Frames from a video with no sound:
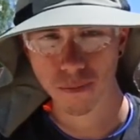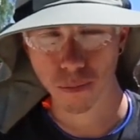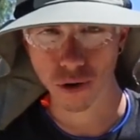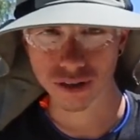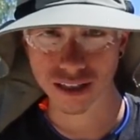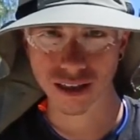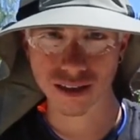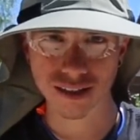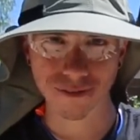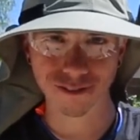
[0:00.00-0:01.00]
put the
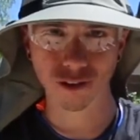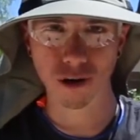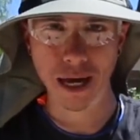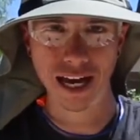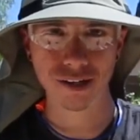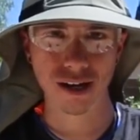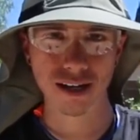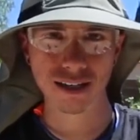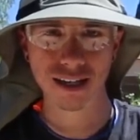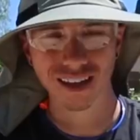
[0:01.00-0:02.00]
subfloor back on,